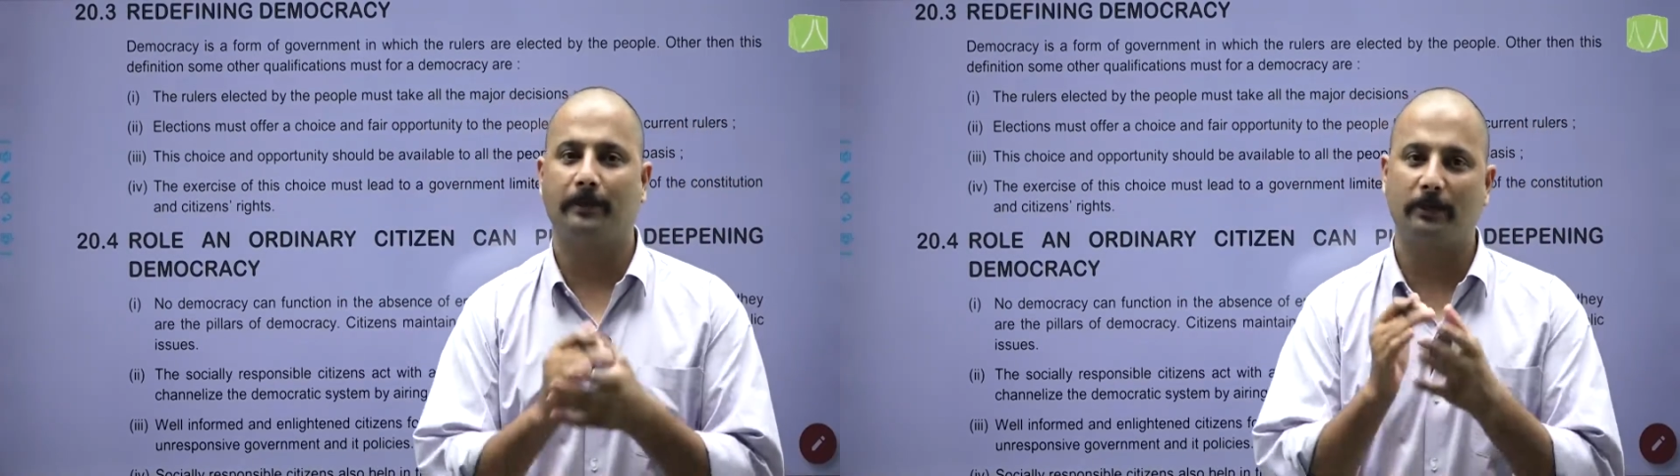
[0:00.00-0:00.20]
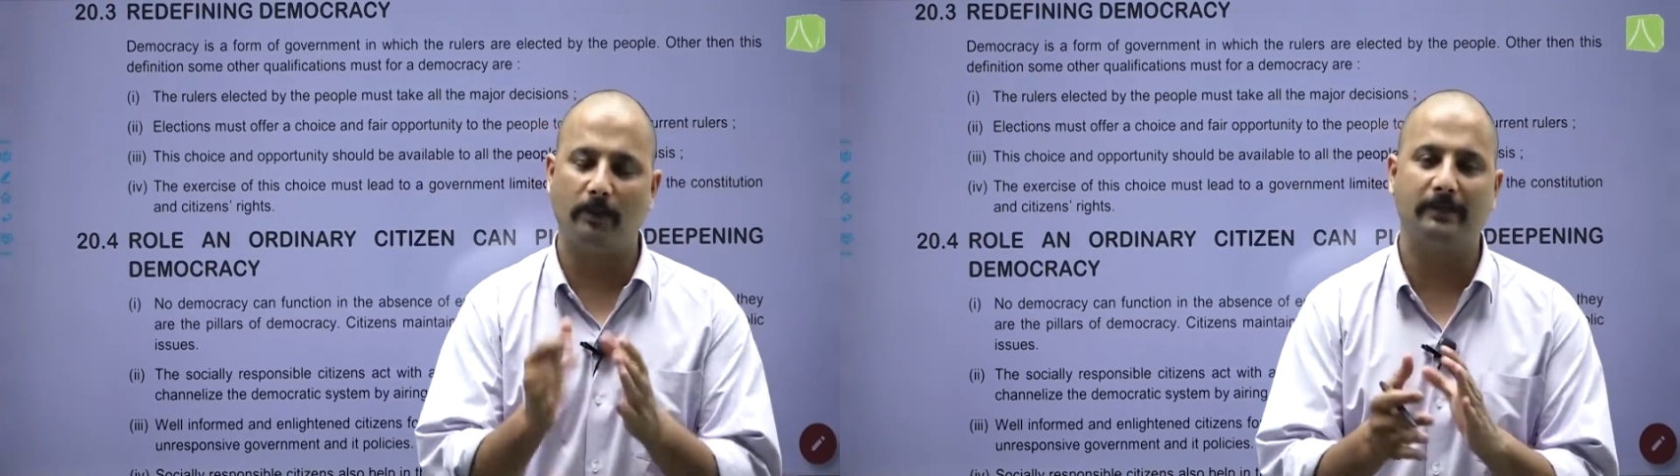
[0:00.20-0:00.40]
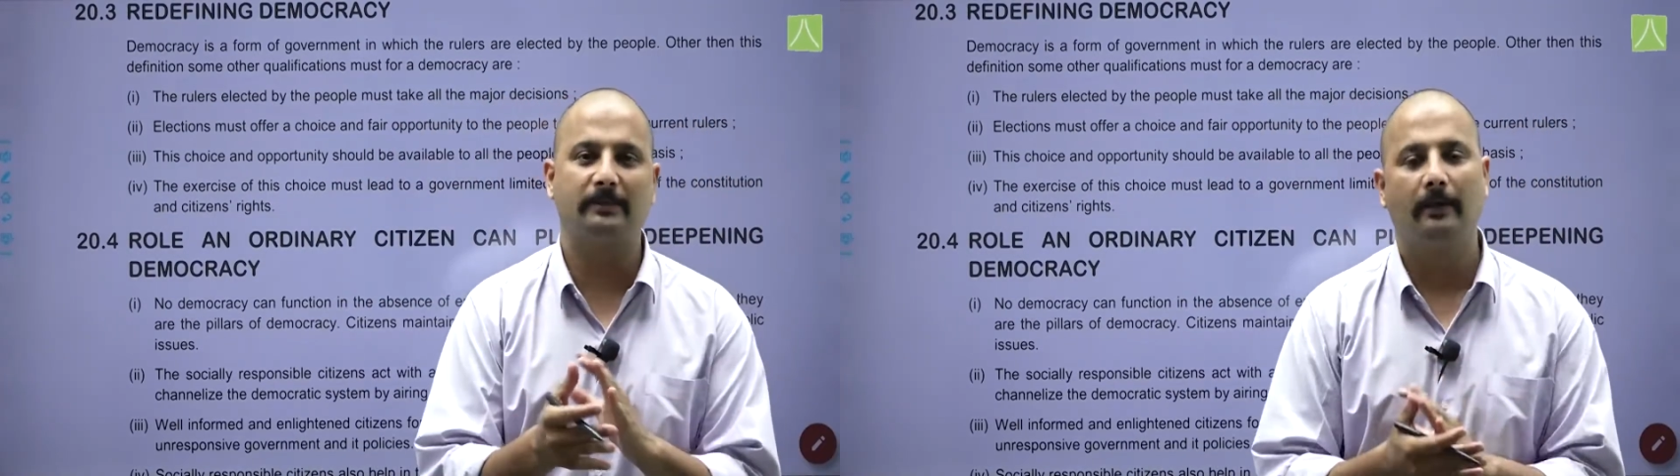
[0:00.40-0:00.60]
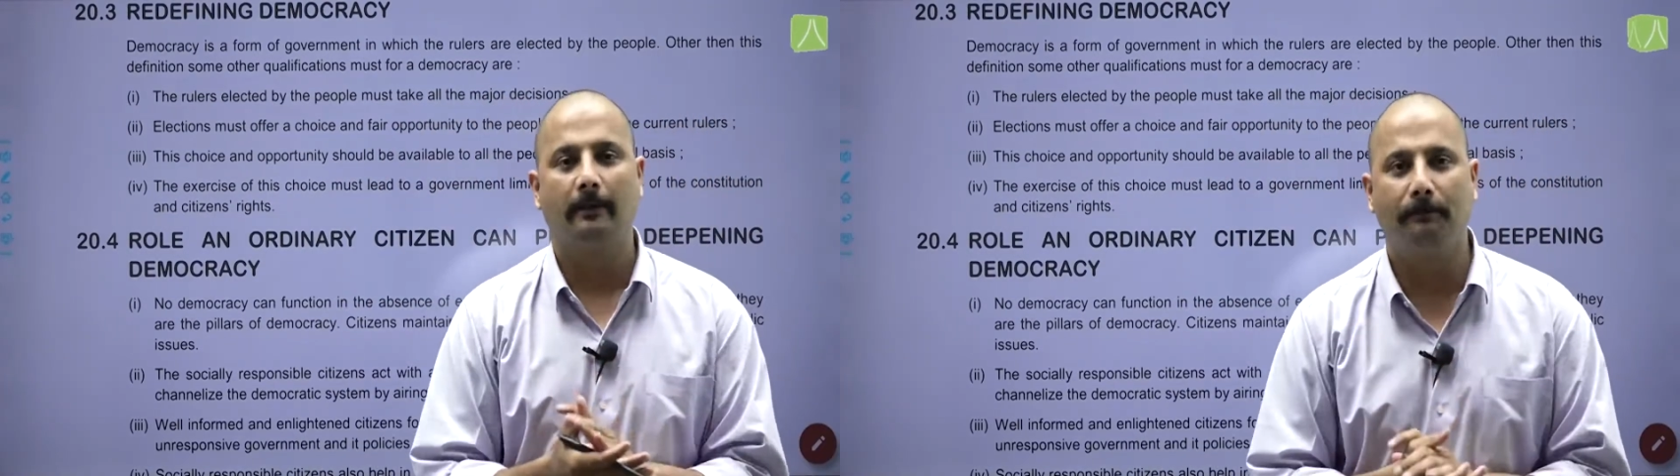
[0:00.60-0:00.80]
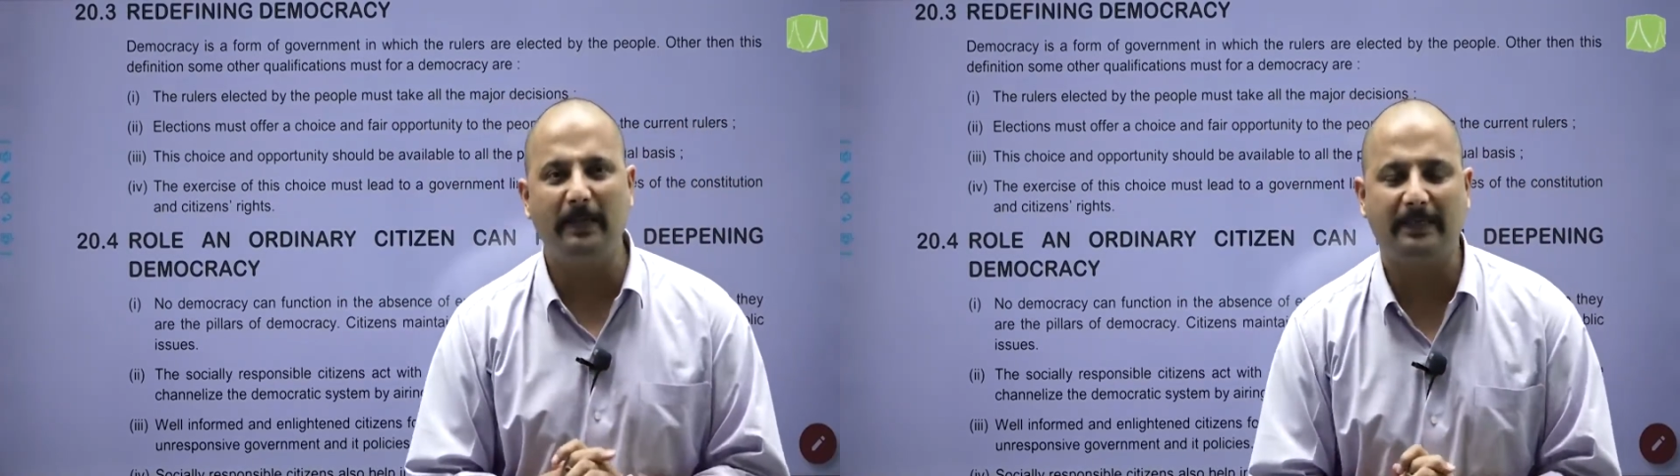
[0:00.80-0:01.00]
Resonance
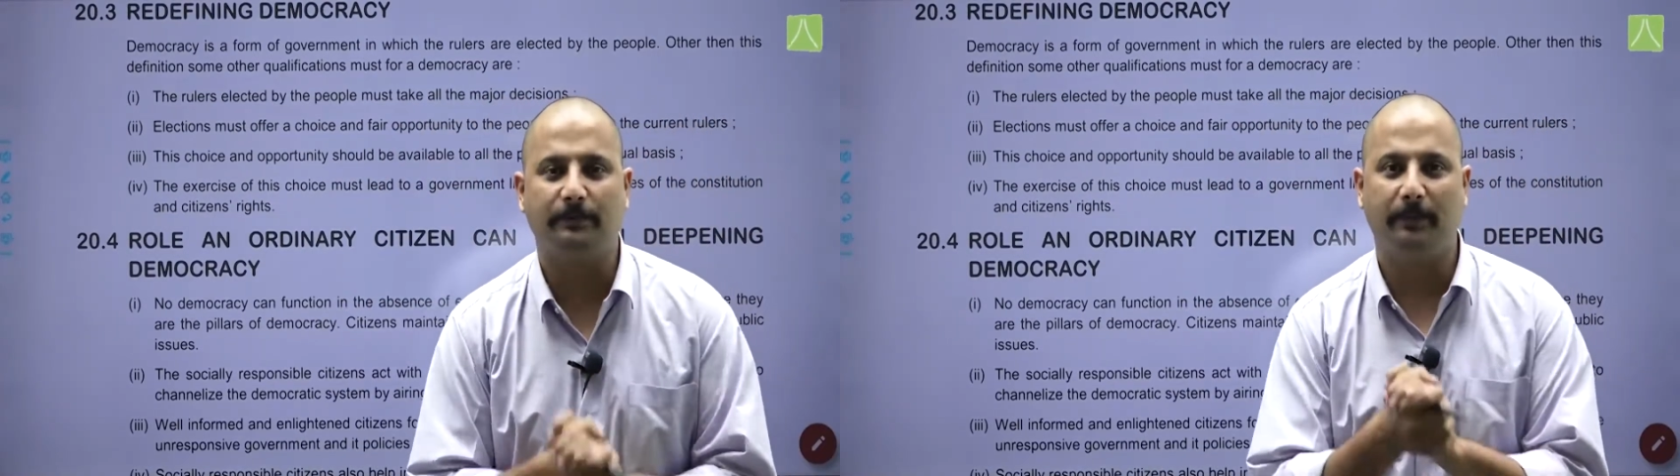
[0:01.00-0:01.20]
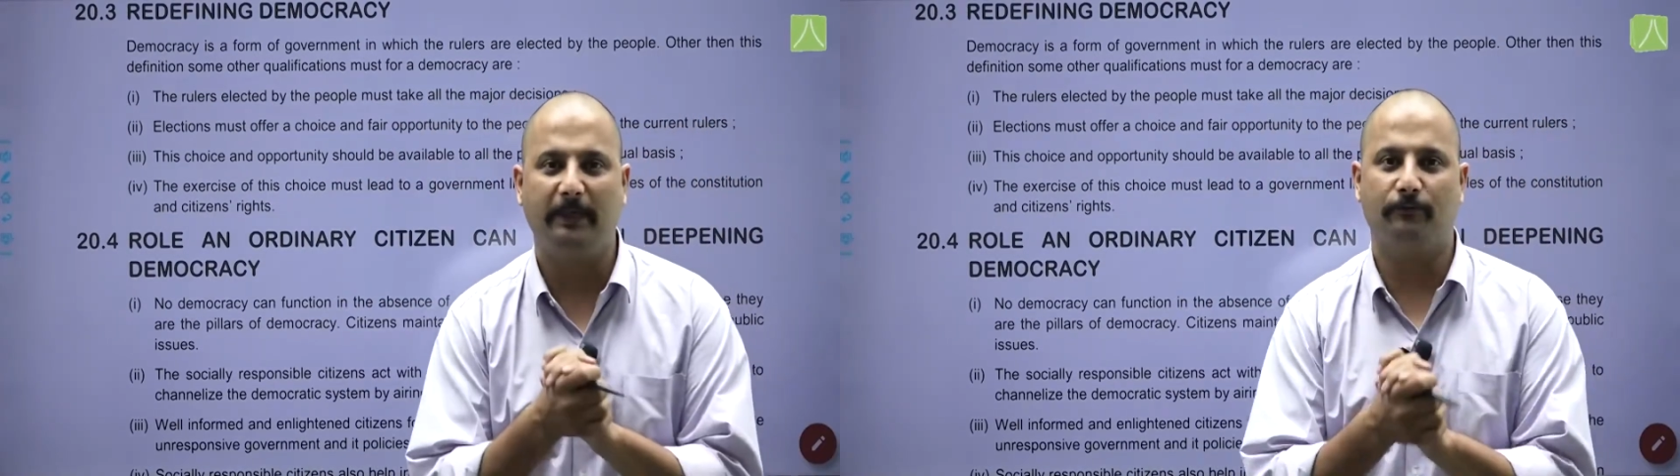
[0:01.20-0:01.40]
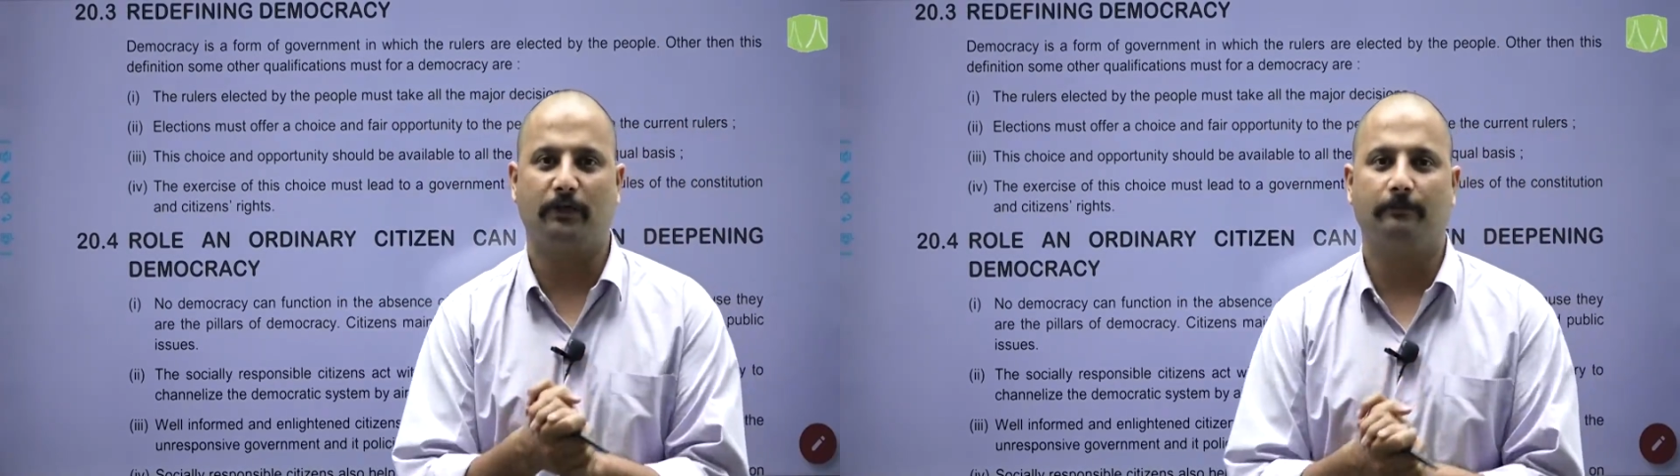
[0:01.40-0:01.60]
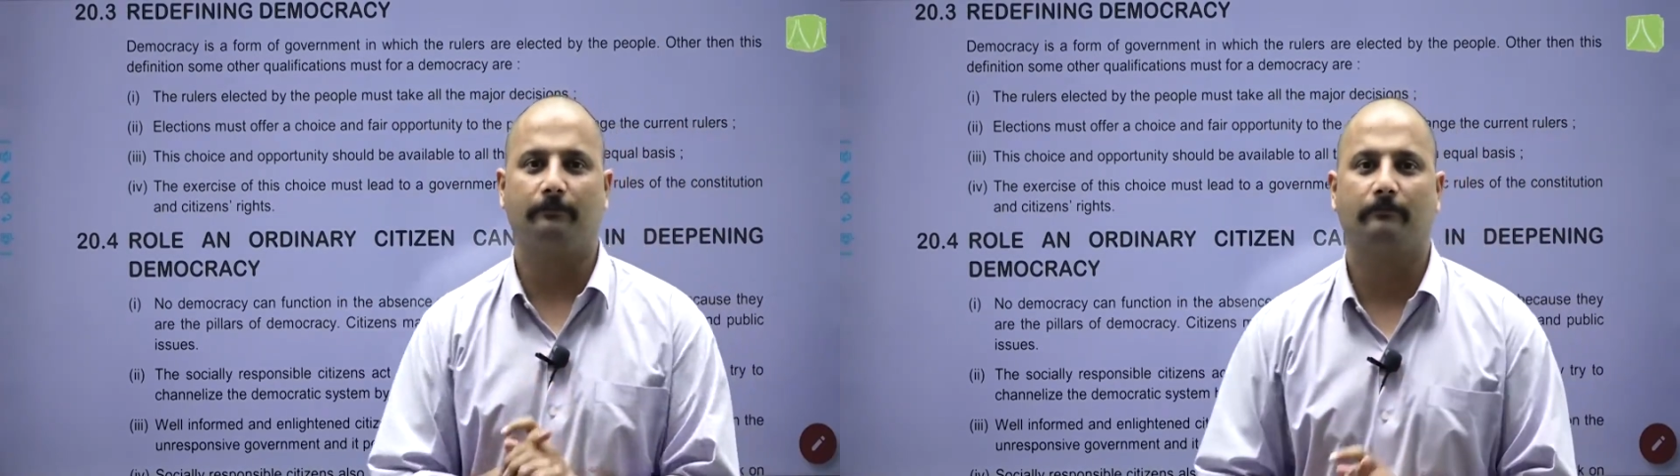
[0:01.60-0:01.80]
PCCP division.